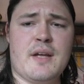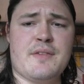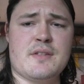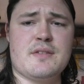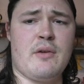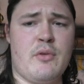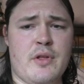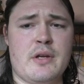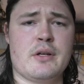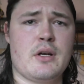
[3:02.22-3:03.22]
Yeah, that's
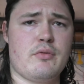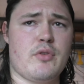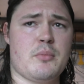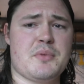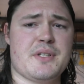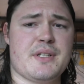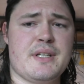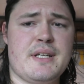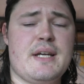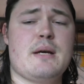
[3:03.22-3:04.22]
everything from the
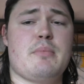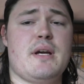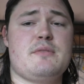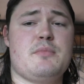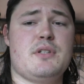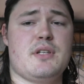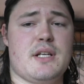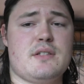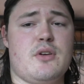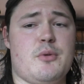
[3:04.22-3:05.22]
basement.
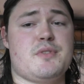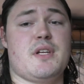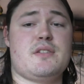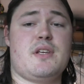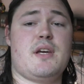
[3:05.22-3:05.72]
Let's go upstairs